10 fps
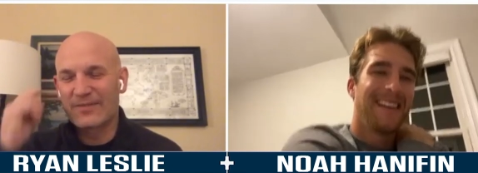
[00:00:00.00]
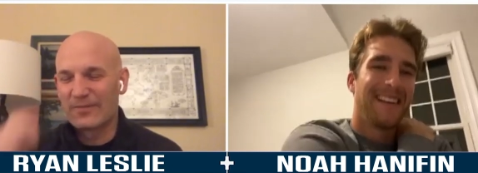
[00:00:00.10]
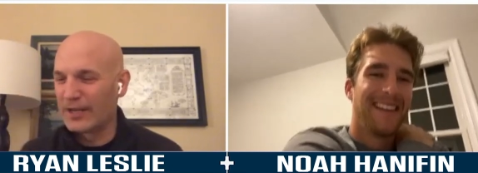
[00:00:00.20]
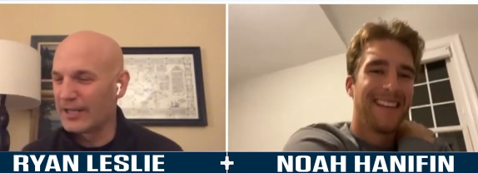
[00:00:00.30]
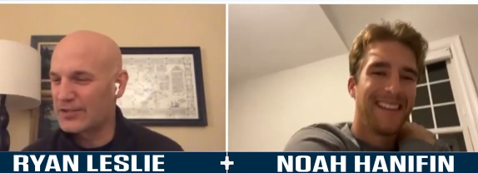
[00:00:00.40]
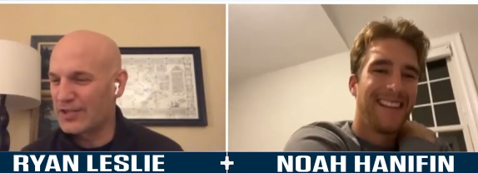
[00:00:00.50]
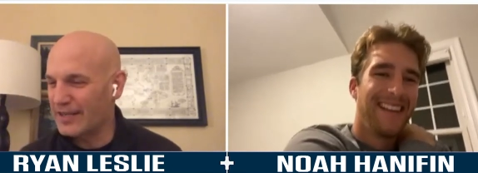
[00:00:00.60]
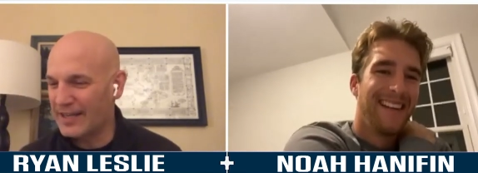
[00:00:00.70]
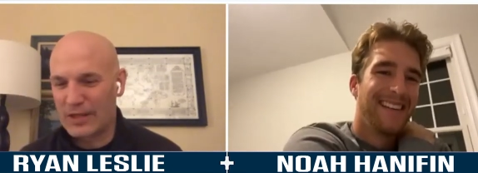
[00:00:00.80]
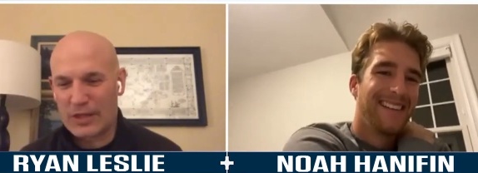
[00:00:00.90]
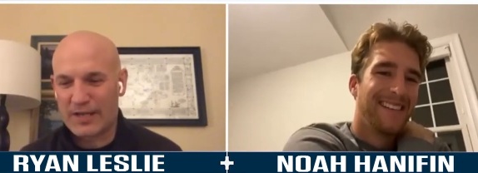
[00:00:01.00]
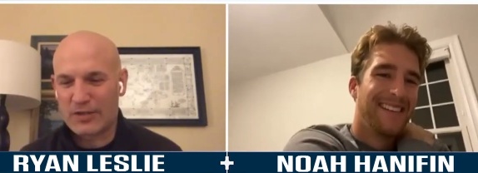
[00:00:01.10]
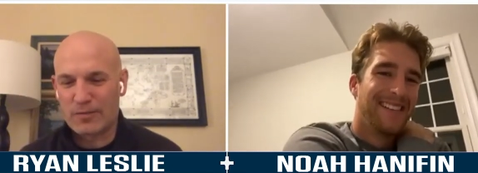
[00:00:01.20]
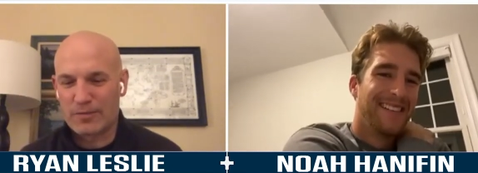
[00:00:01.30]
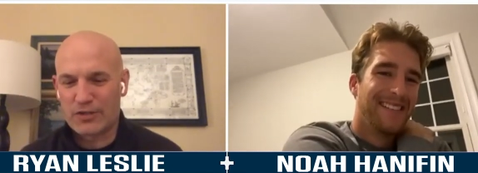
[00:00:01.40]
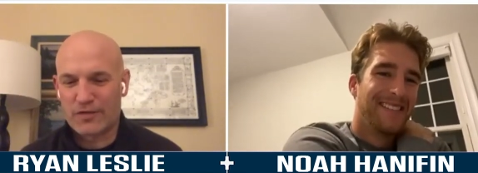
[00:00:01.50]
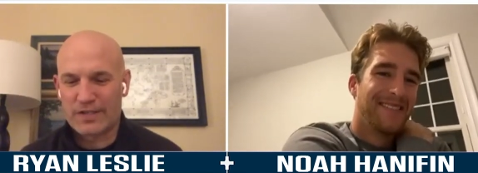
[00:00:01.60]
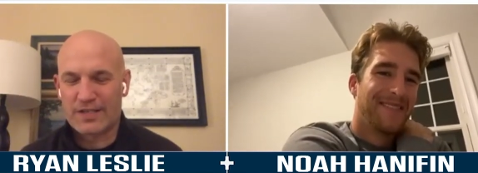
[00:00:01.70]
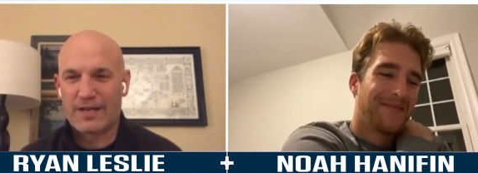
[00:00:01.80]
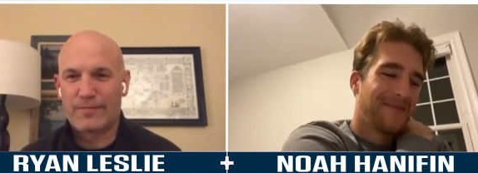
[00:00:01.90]
Speaker 1: well, listen, uh, thanks so much for
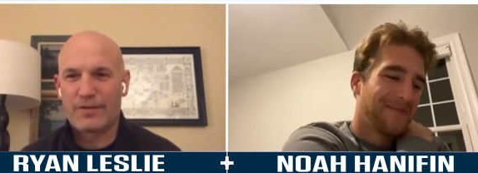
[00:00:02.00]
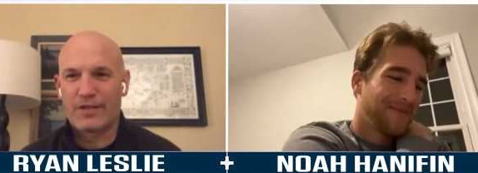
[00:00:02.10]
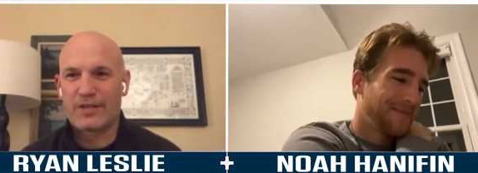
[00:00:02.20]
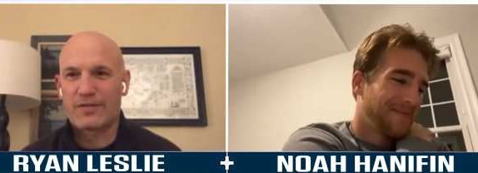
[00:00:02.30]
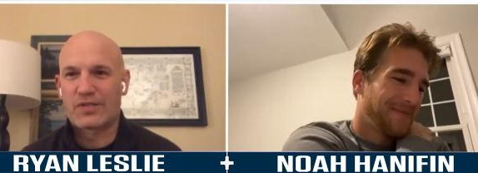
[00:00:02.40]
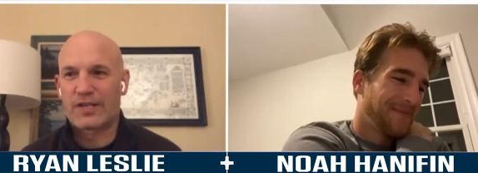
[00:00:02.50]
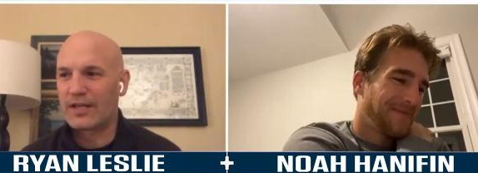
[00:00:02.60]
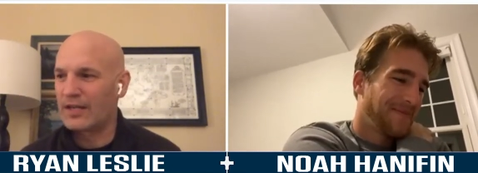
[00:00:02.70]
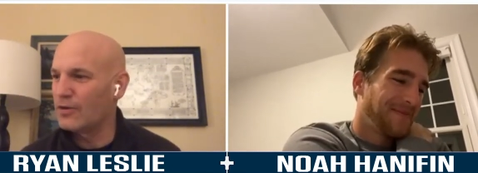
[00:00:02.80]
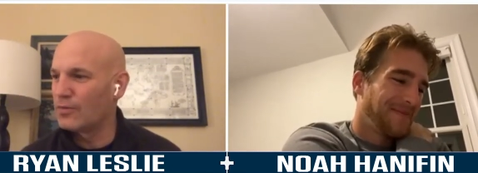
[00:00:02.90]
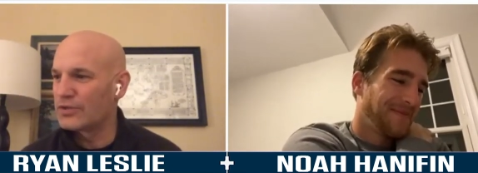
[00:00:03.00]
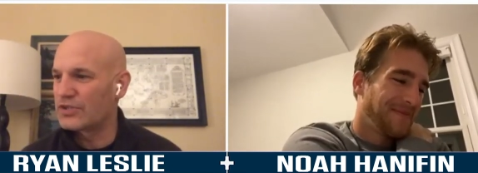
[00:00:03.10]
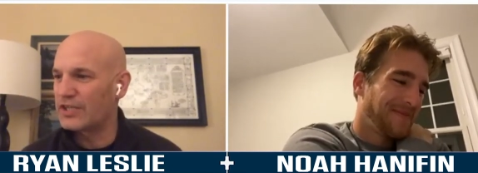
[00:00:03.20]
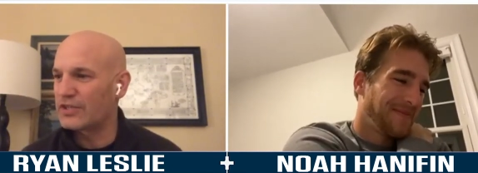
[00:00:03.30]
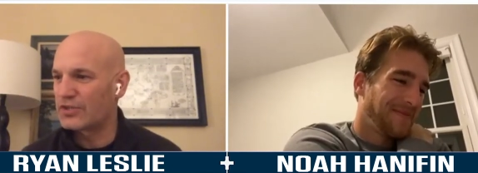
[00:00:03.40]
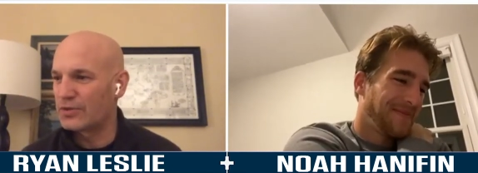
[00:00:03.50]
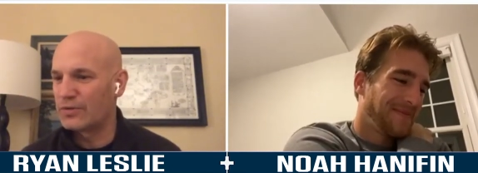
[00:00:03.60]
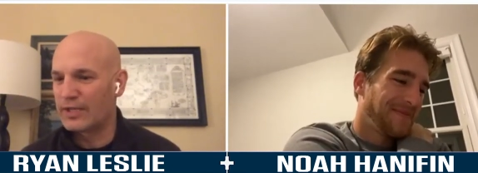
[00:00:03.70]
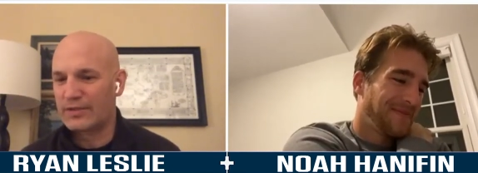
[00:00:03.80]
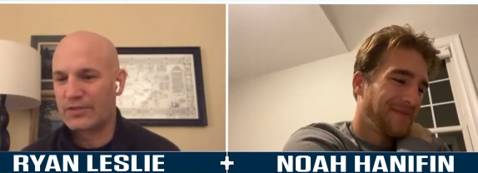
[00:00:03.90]
the time and the insight. I know we'll see you
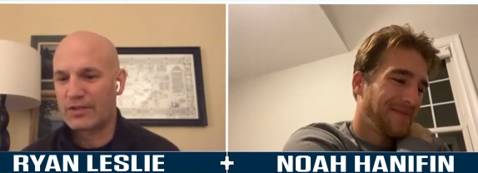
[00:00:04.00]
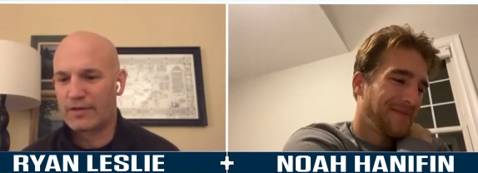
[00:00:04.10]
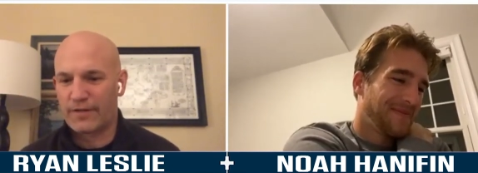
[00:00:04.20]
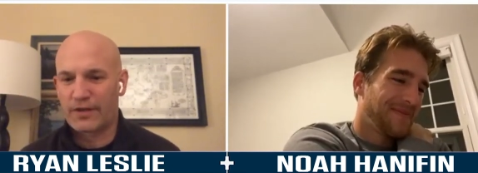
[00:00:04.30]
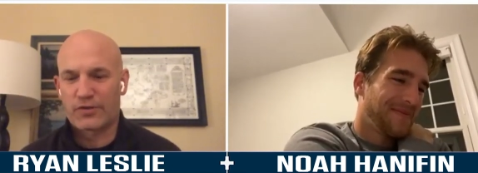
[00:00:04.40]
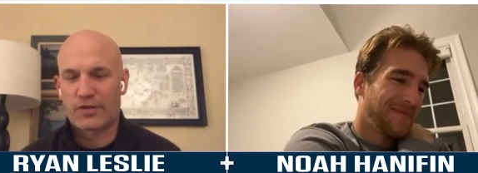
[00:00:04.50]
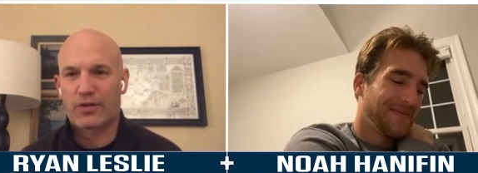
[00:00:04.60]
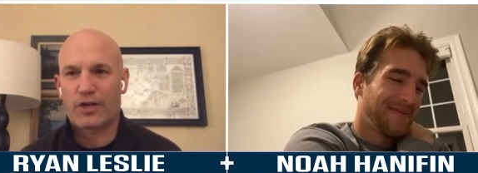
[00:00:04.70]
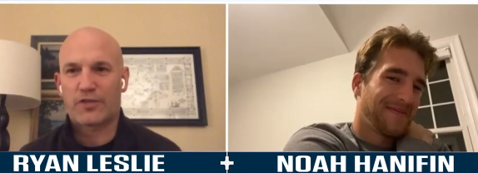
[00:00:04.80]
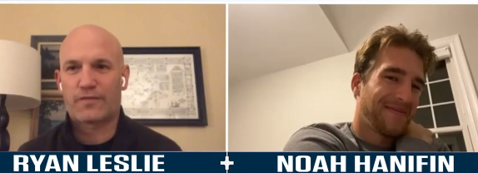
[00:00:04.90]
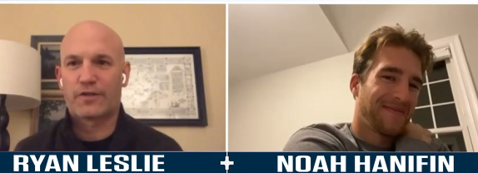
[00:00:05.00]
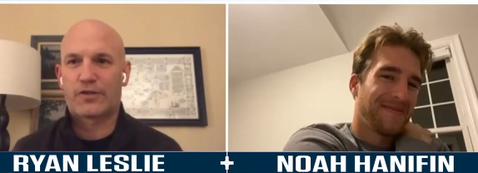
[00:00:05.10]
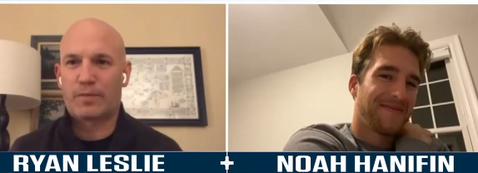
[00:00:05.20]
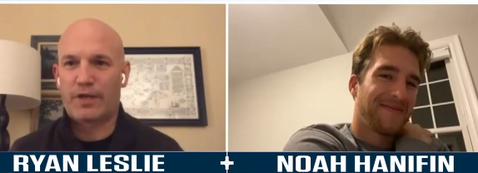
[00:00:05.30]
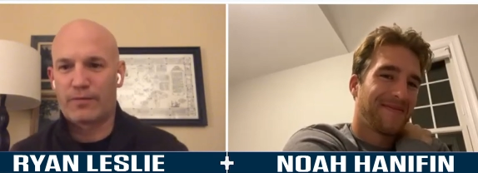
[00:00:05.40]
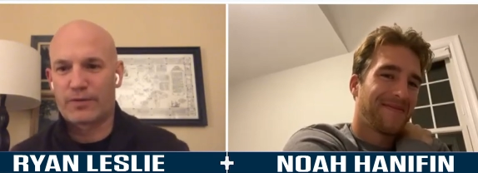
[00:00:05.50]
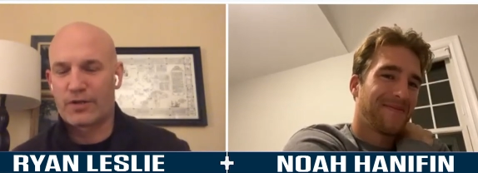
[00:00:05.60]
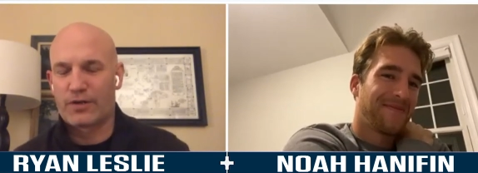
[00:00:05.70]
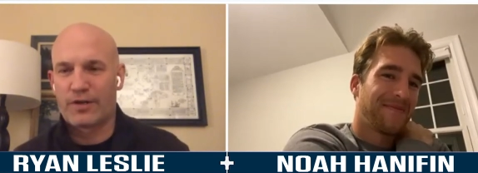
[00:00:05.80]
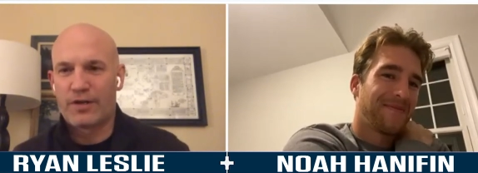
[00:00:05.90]
soon. That's our fingers are crossed for a speedy
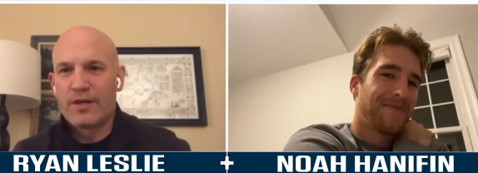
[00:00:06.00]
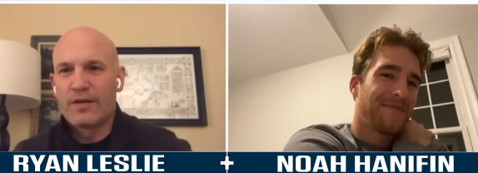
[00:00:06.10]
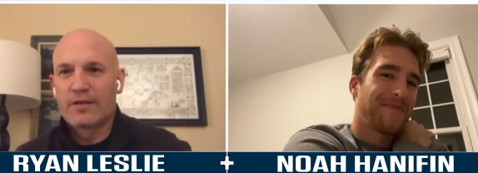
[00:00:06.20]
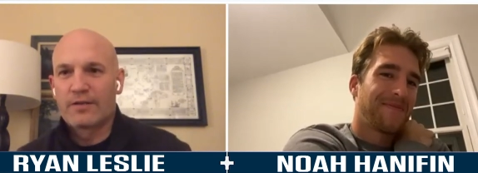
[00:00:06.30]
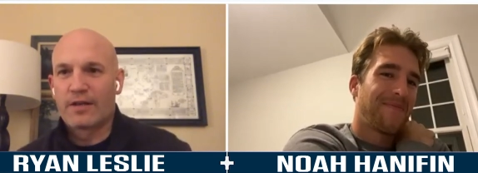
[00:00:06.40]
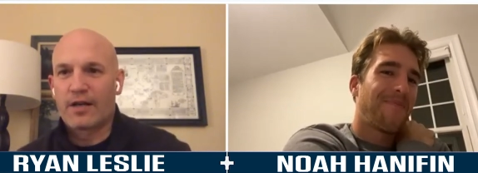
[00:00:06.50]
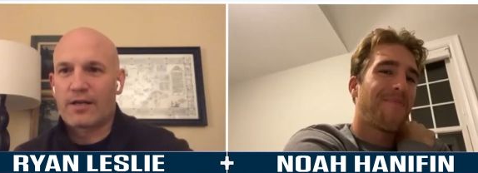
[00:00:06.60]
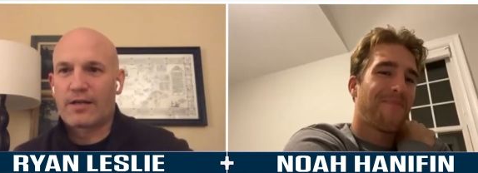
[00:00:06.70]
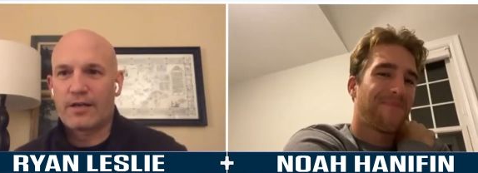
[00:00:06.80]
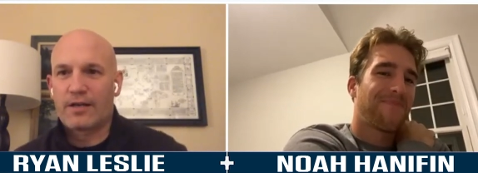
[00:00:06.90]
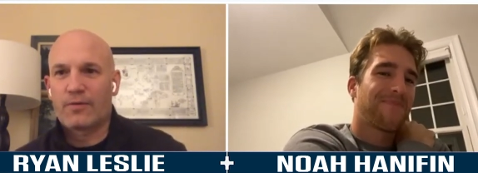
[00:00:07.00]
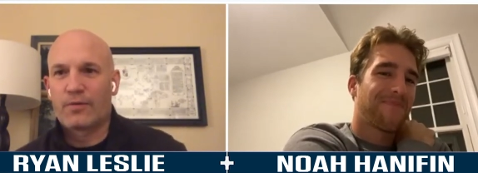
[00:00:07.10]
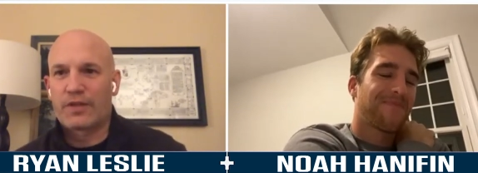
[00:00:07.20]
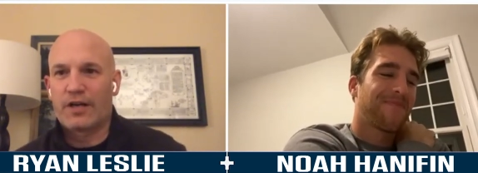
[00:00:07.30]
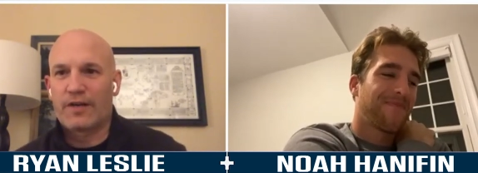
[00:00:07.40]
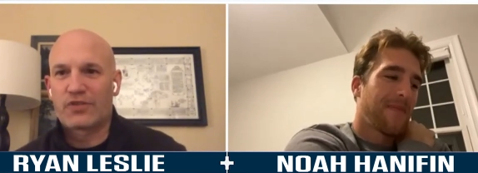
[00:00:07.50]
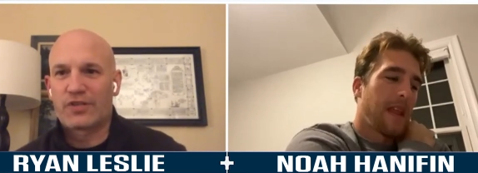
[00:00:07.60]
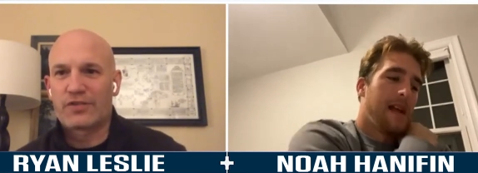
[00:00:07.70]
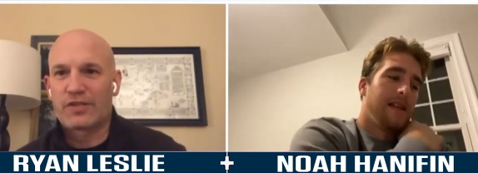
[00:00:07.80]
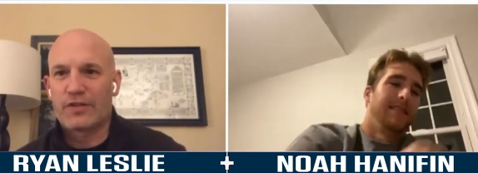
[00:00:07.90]
return and good luck uh, with the off
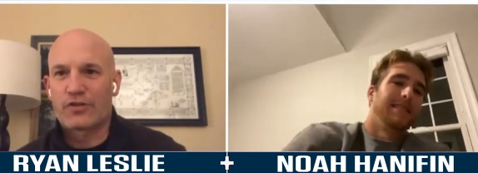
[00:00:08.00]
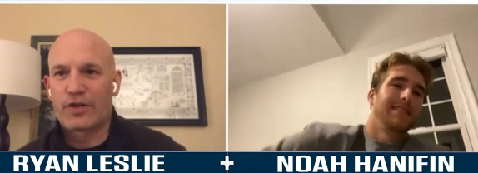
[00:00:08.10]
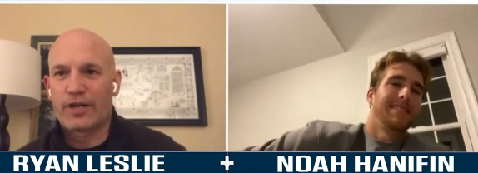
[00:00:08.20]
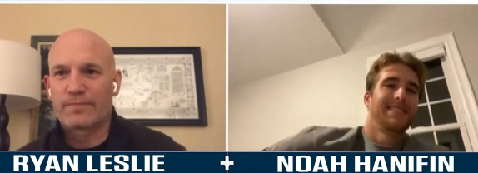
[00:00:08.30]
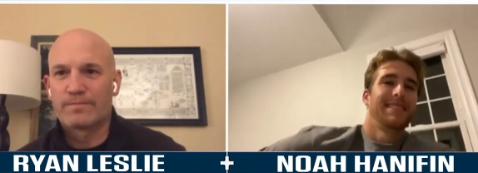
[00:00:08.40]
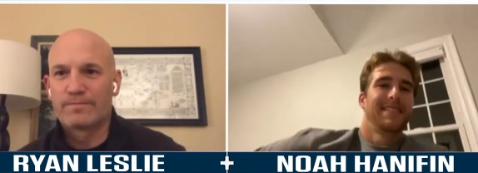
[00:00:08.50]
season and the training.